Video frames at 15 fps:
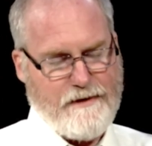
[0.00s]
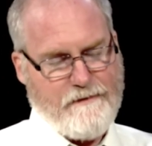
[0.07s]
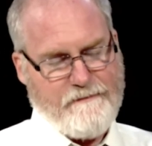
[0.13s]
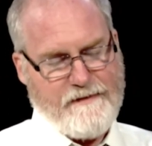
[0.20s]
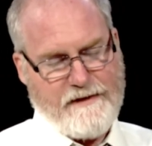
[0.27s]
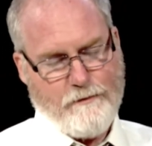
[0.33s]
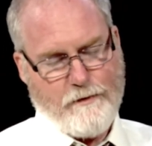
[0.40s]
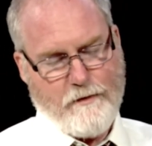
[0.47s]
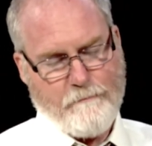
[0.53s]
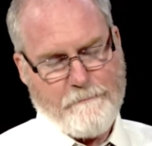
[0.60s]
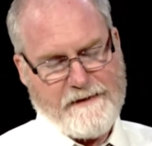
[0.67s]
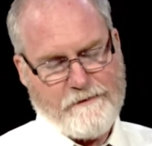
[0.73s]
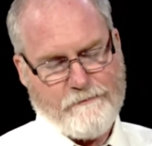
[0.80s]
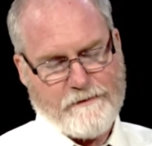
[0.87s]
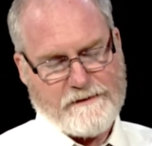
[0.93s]
They will
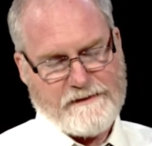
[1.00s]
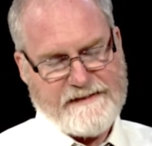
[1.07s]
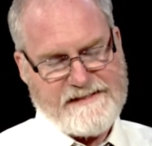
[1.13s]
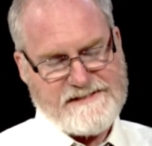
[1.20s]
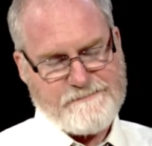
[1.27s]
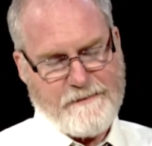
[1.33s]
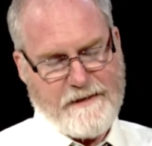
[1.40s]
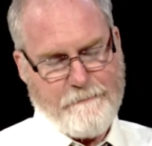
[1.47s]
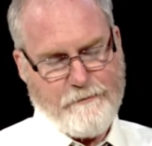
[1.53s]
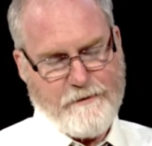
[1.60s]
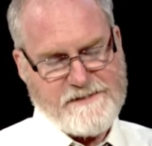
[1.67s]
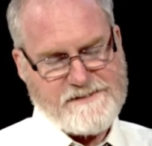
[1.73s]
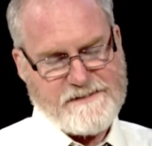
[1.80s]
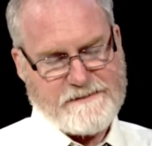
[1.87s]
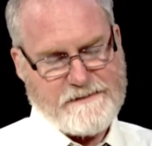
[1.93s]
be released by
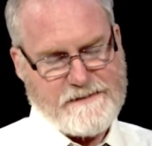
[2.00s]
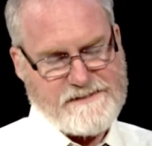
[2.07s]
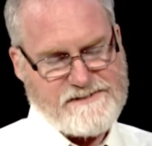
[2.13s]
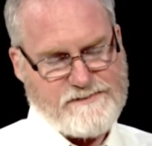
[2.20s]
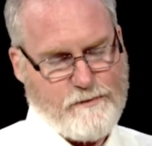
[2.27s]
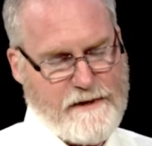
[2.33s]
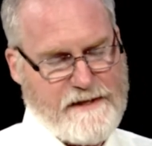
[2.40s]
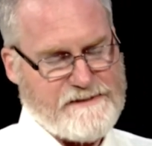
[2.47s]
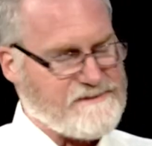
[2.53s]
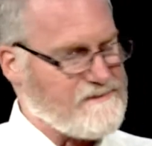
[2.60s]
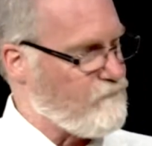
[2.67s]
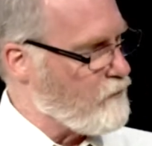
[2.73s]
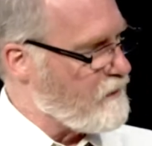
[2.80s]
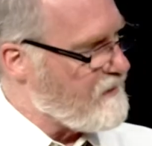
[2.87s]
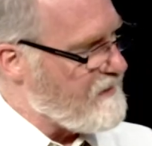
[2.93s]
pressing this switch. If
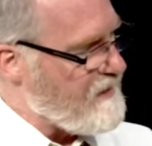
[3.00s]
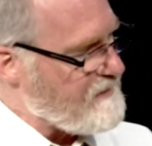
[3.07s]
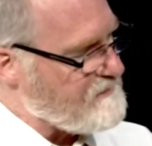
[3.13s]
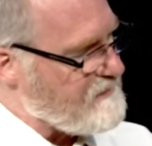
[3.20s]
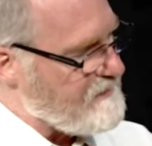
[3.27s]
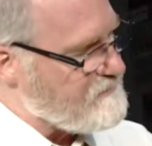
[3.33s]
we're connecting